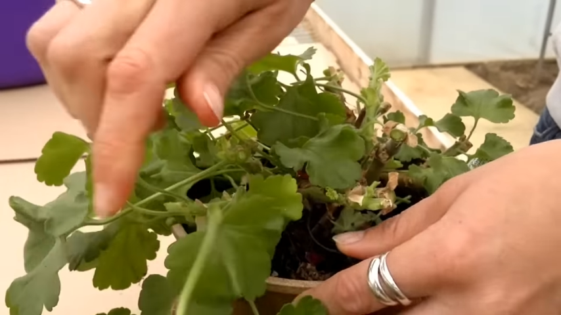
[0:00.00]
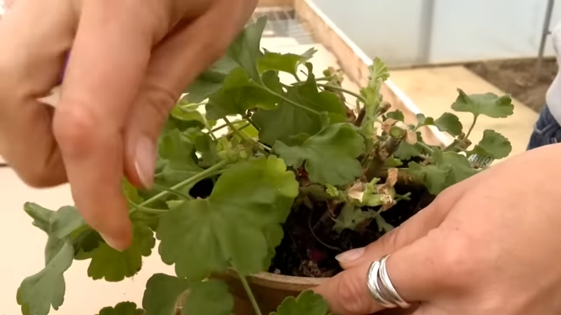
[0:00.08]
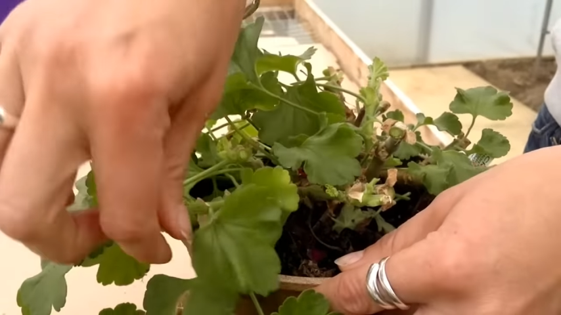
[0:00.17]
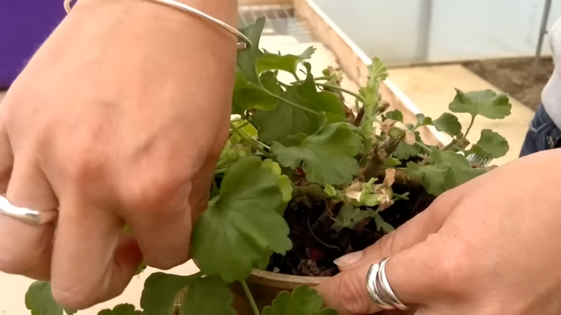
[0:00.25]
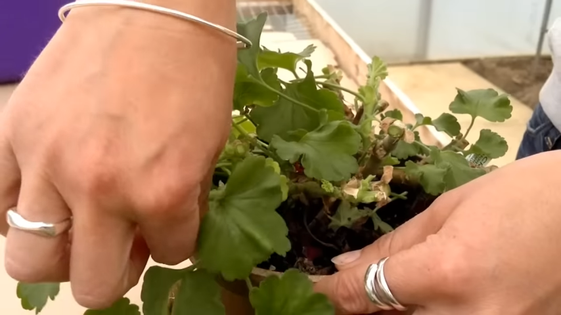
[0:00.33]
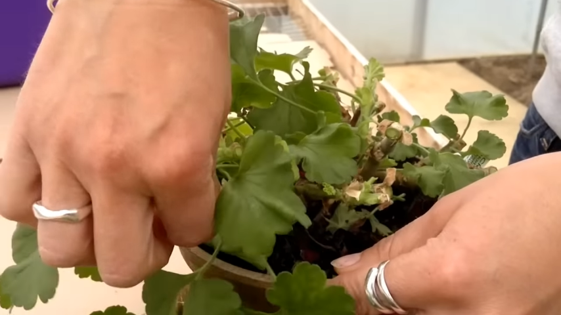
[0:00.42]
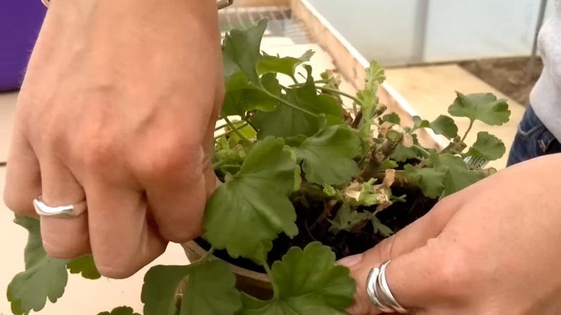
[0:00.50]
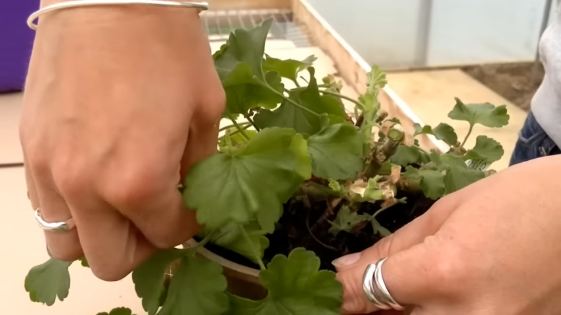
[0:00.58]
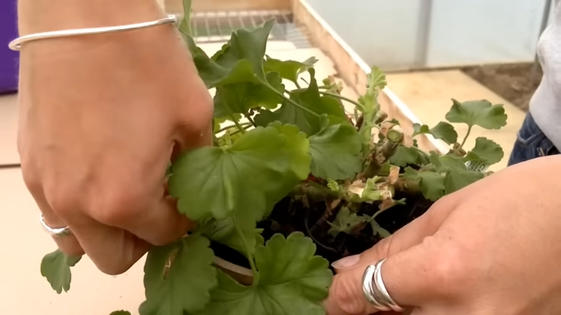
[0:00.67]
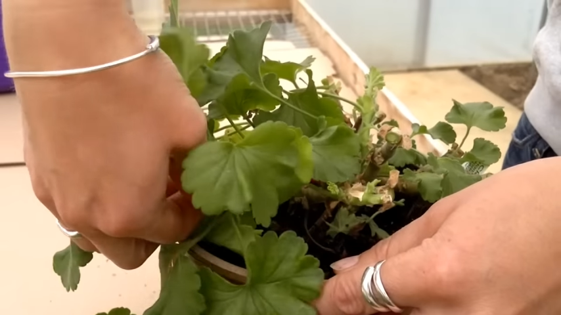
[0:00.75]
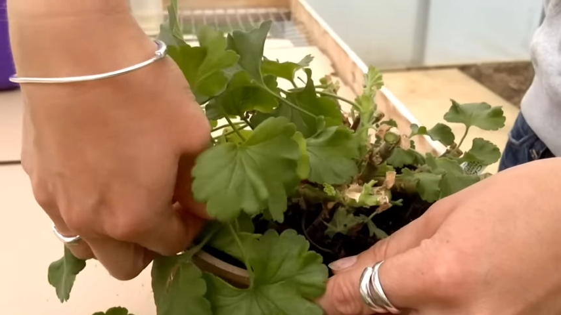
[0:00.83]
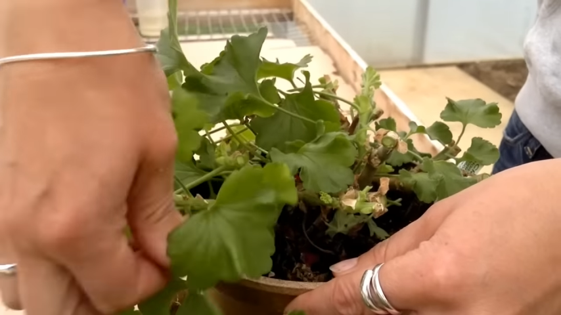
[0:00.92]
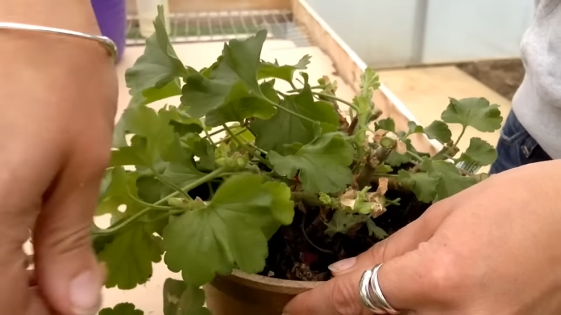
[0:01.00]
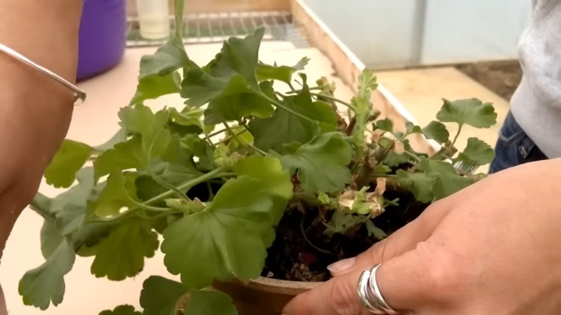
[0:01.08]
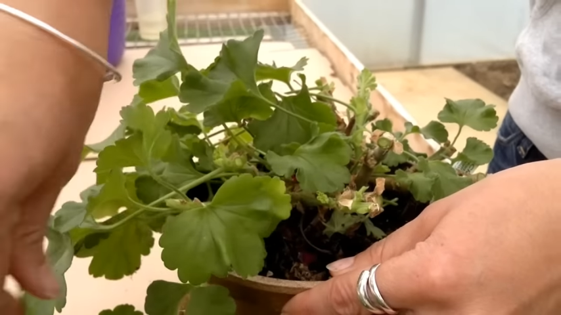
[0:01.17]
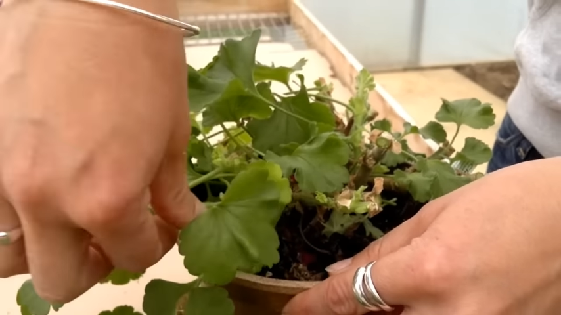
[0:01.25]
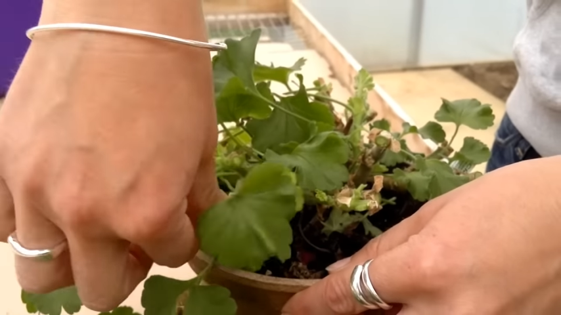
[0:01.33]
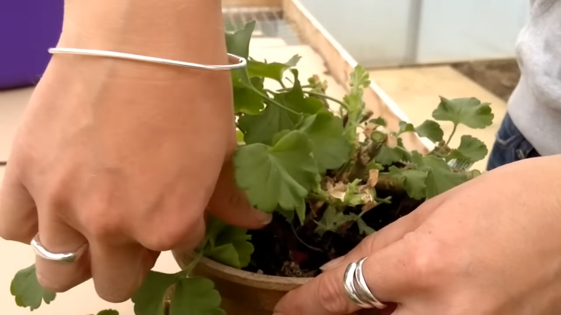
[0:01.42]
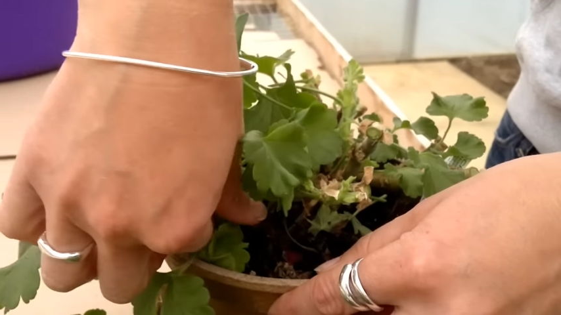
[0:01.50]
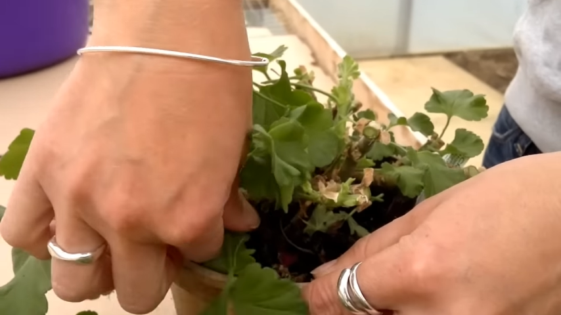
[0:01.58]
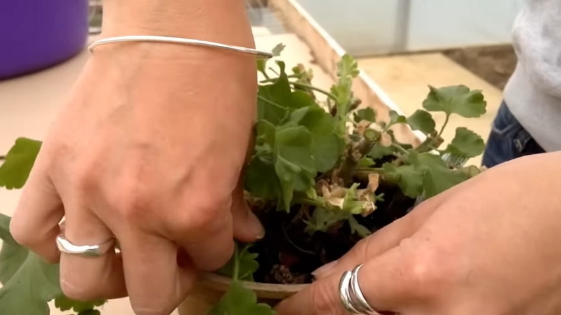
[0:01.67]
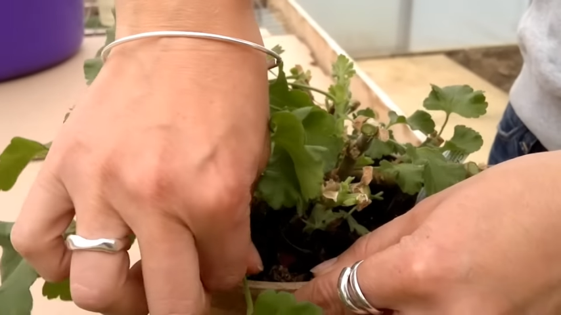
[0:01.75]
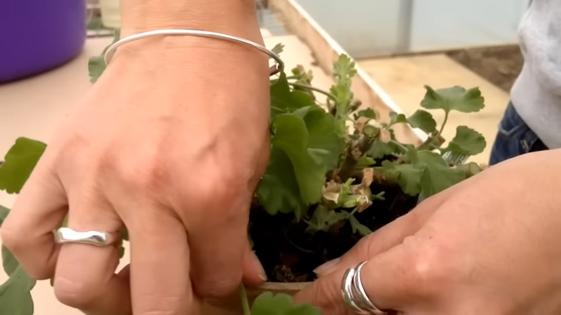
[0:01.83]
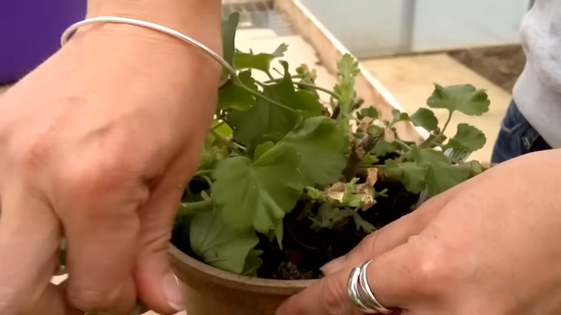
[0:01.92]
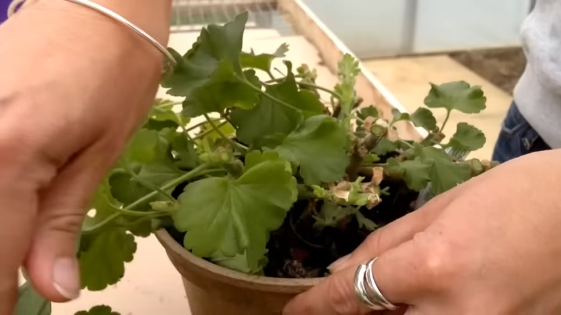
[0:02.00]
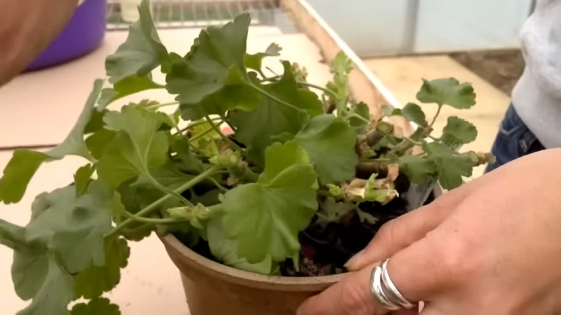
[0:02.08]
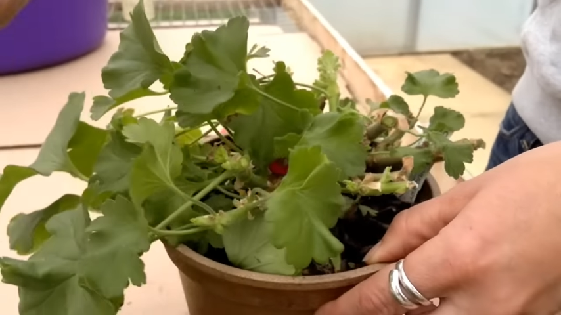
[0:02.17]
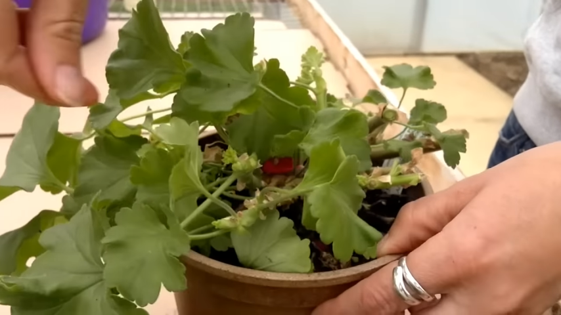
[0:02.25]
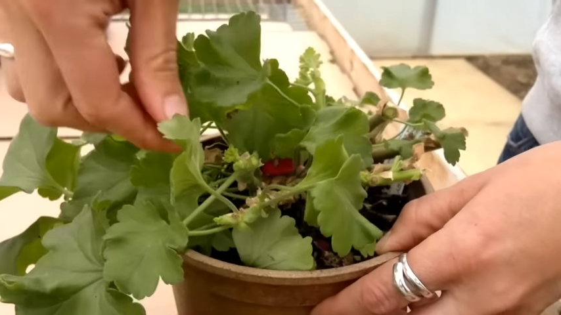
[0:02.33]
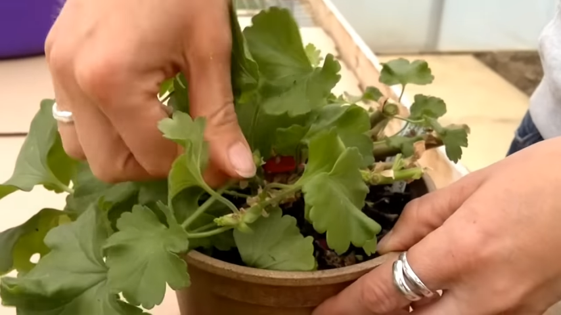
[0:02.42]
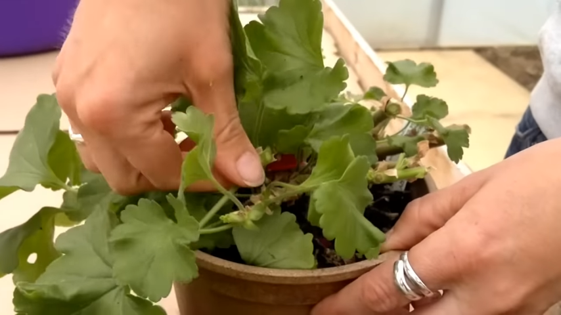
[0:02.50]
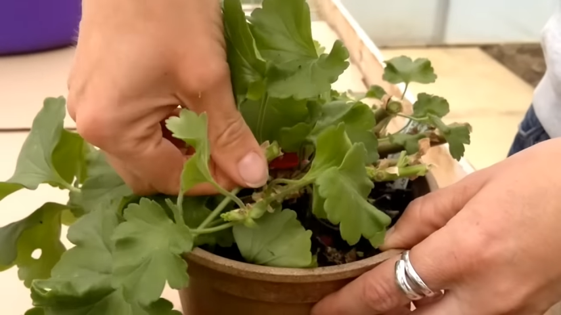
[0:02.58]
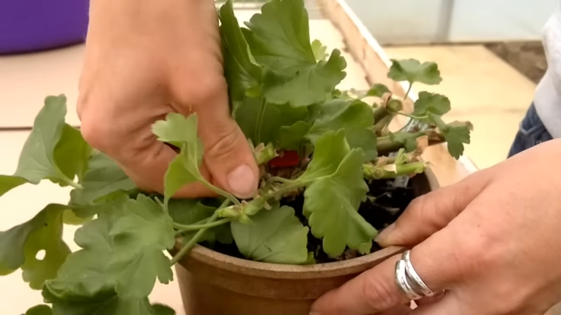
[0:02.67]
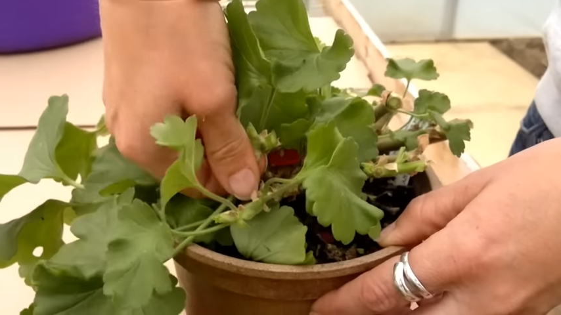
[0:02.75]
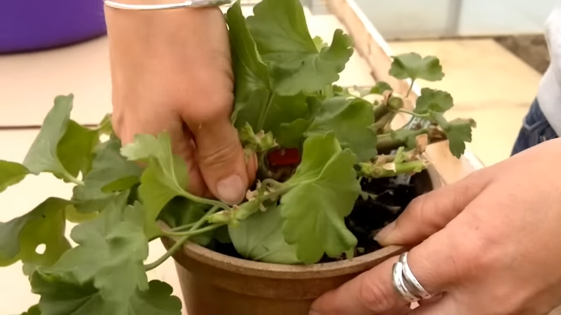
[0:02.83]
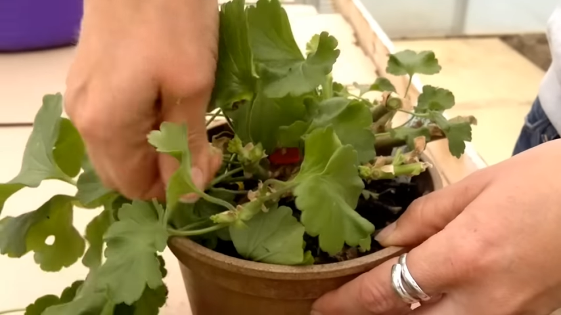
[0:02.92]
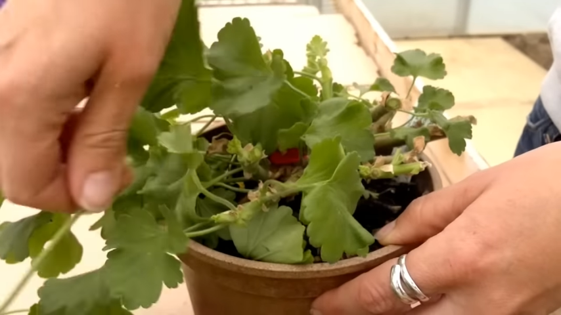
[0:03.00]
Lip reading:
Nobody's mouth can be seen.